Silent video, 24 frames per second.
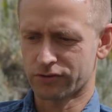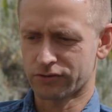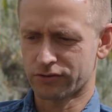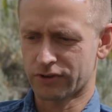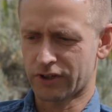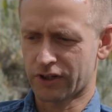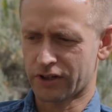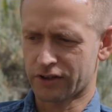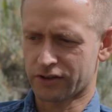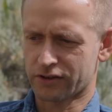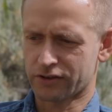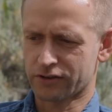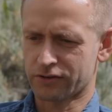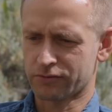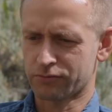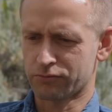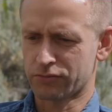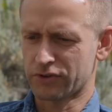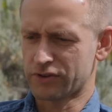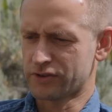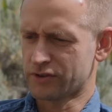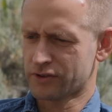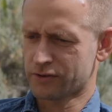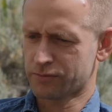like a
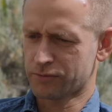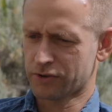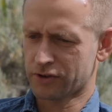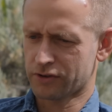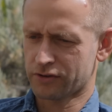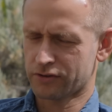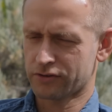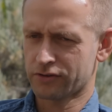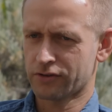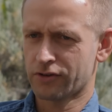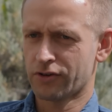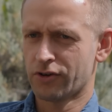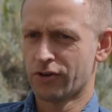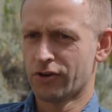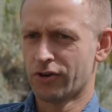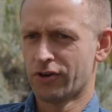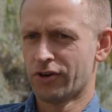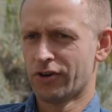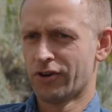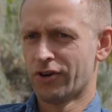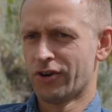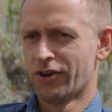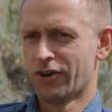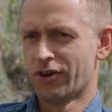businessman
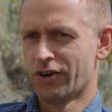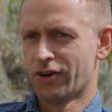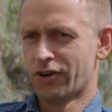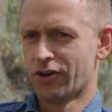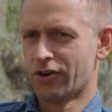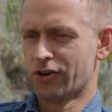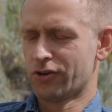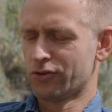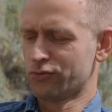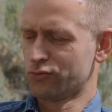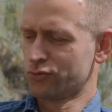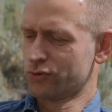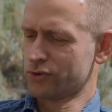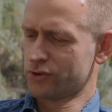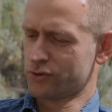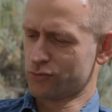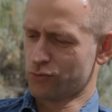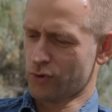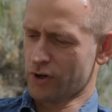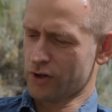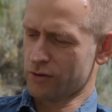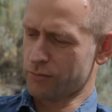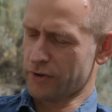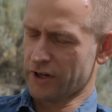with
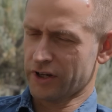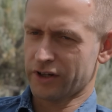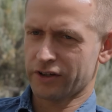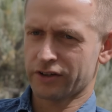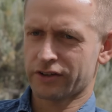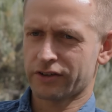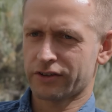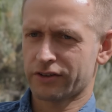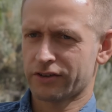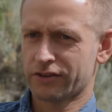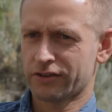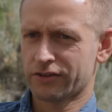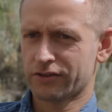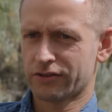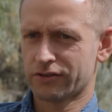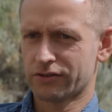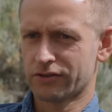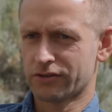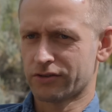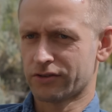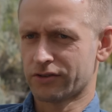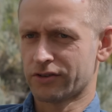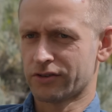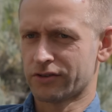one bag
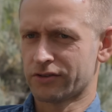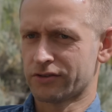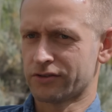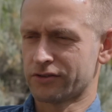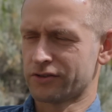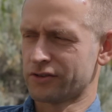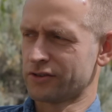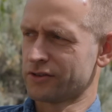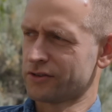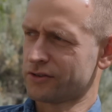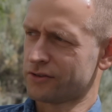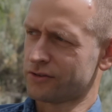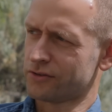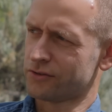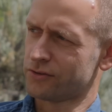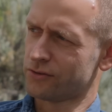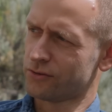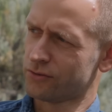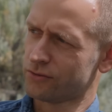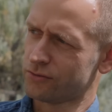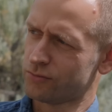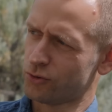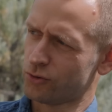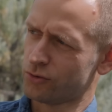and
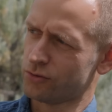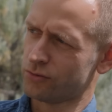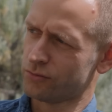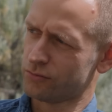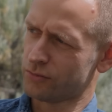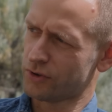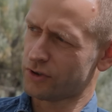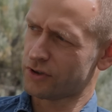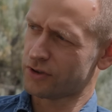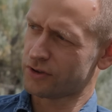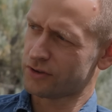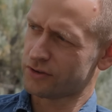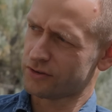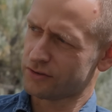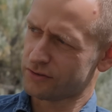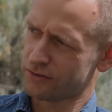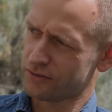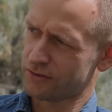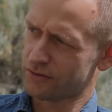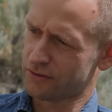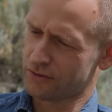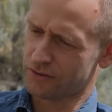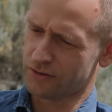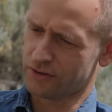notebook, my
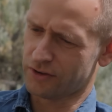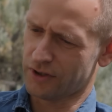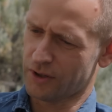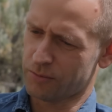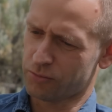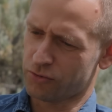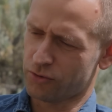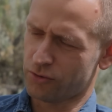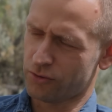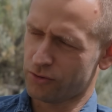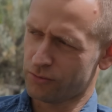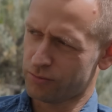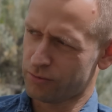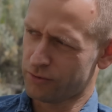laptop.